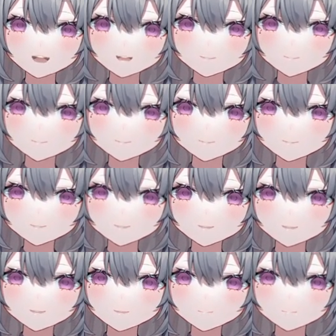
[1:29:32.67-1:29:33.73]
how do
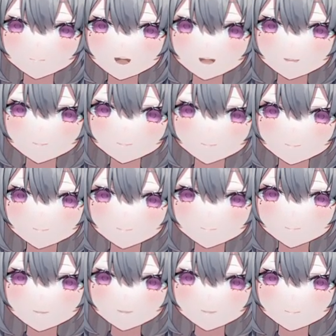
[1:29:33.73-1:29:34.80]
bathroom?
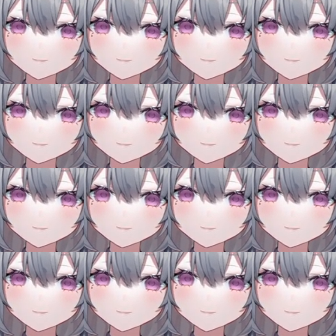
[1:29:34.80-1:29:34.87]
No,